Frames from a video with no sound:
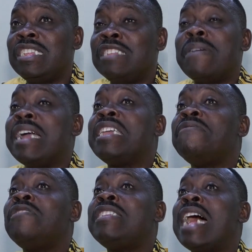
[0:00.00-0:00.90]
if you are
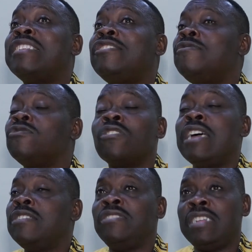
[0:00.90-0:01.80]
giving that thing you thought
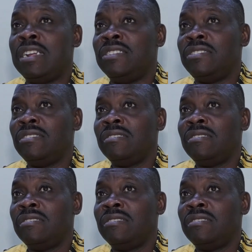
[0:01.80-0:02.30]
that you cherish.